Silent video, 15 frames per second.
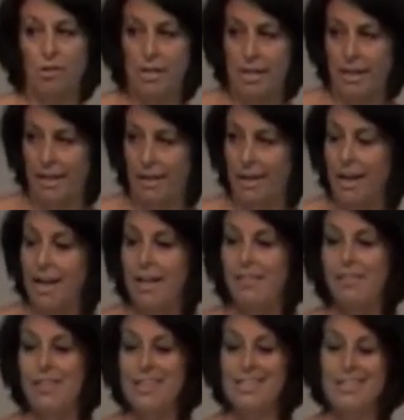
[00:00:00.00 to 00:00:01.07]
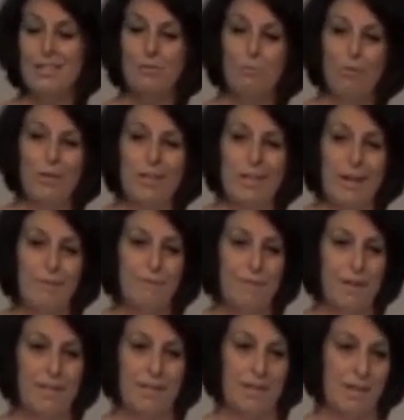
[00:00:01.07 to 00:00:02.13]
you're in, this is really a
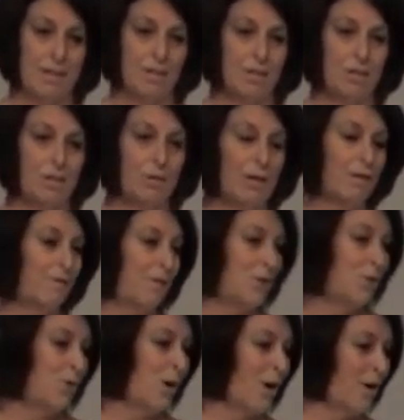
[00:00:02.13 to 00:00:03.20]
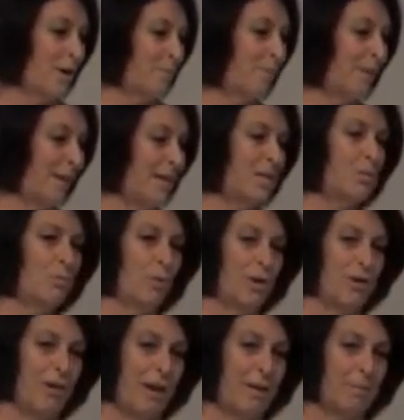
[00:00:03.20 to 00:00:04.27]
fun thing to do if you are in a place where
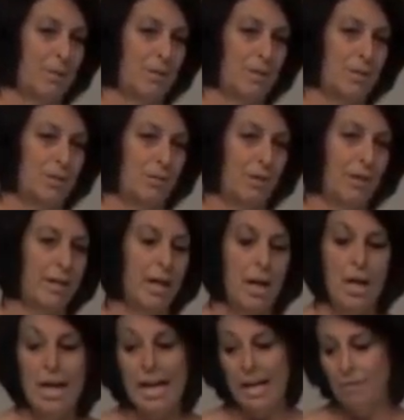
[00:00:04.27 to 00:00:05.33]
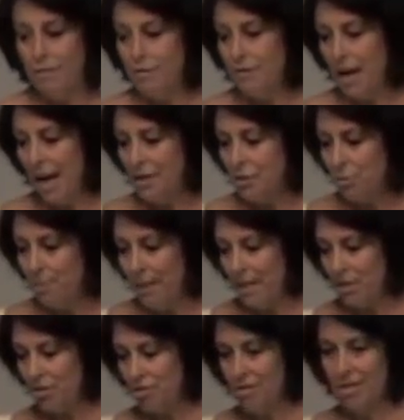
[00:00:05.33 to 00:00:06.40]
you're able to do it. If you've got your
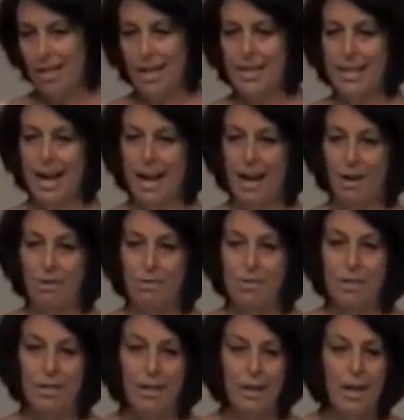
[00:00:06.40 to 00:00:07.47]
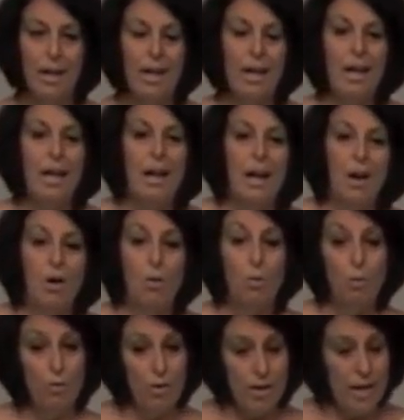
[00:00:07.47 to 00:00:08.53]
pictures laid out,
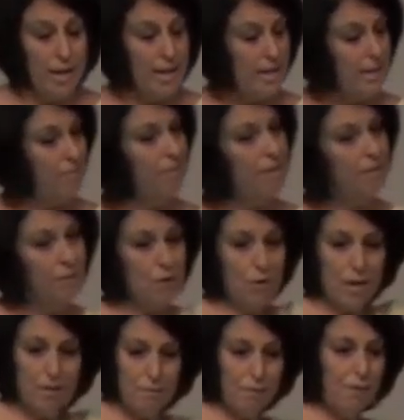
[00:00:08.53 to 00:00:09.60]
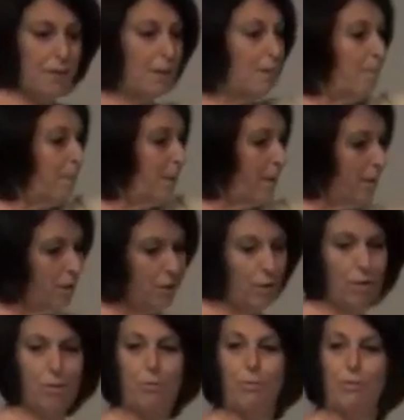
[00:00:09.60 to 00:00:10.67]
or even if you can flip,
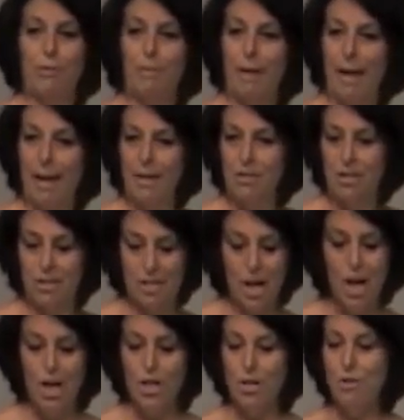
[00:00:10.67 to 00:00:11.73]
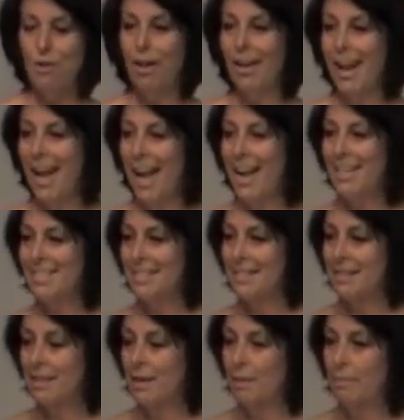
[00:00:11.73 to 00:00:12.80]
through the pages, you can ask
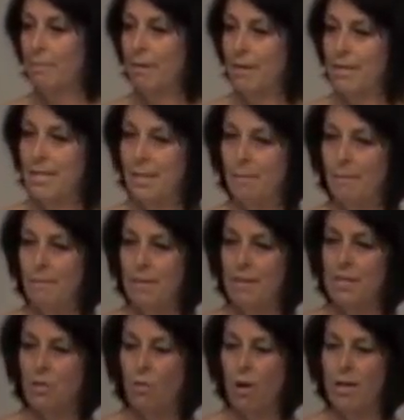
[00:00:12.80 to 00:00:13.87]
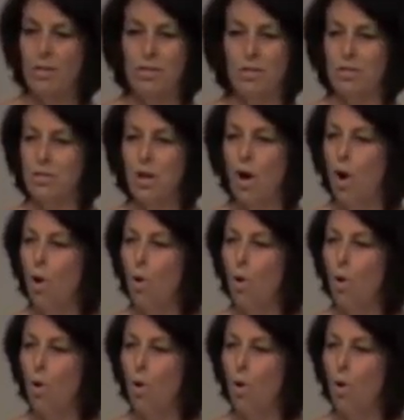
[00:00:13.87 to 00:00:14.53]
them some of these questions.